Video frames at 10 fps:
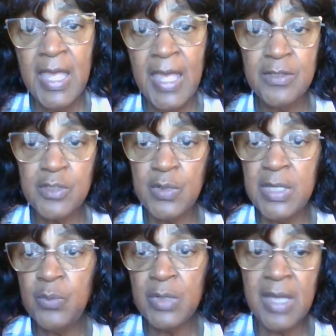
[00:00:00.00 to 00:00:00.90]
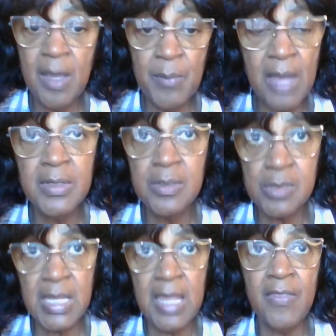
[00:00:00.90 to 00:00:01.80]
And so he would come out and
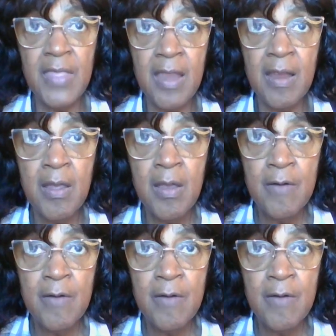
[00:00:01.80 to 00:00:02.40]
stand there